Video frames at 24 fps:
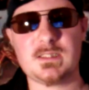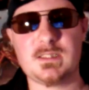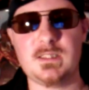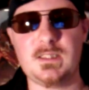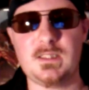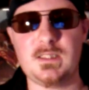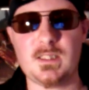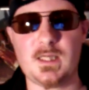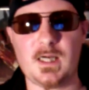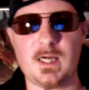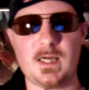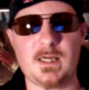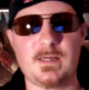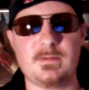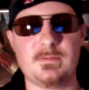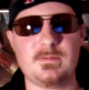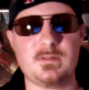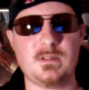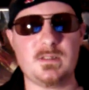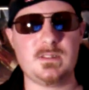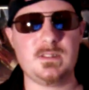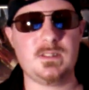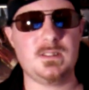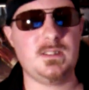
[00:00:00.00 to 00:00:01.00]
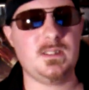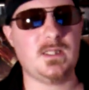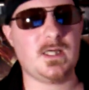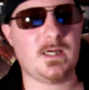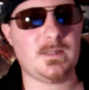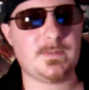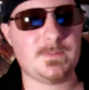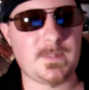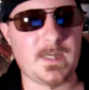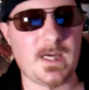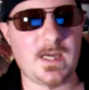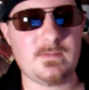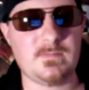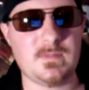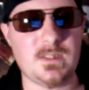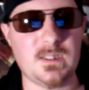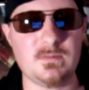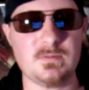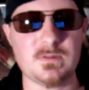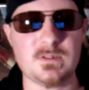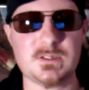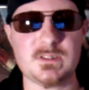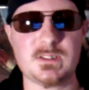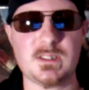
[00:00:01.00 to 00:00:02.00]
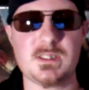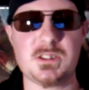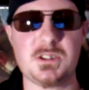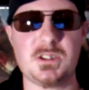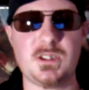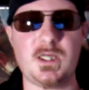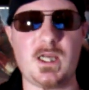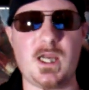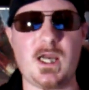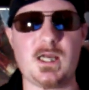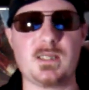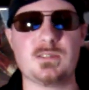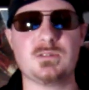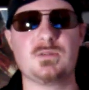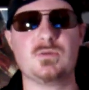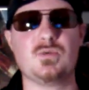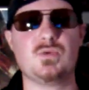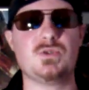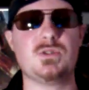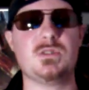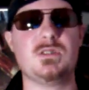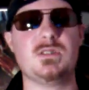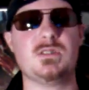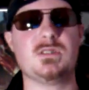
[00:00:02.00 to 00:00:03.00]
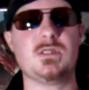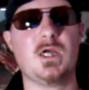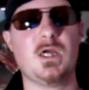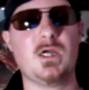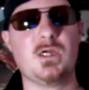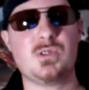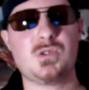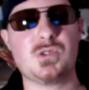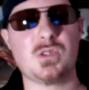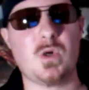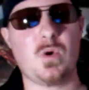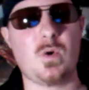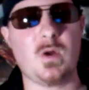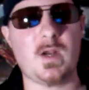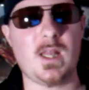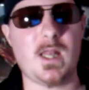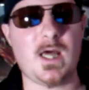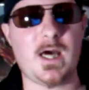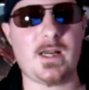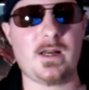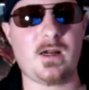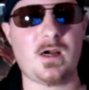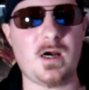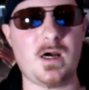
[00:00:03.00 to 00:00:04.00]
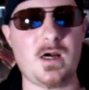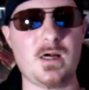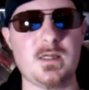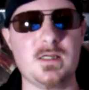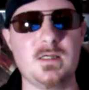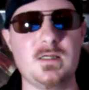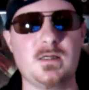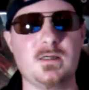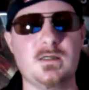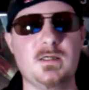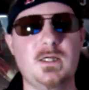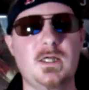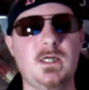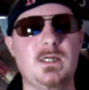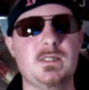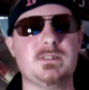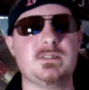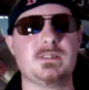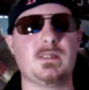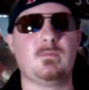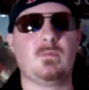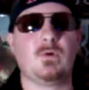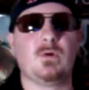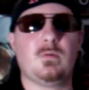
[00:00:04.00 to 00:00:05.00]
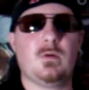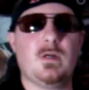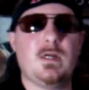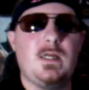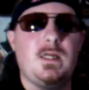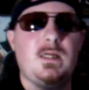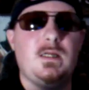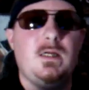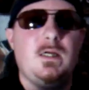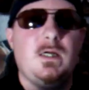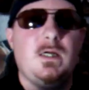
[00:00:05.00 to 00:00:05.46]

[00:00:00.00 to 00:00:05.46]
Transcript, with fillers: the 5 Divas that she has to. She's showing a lot of heart here. Summer Rae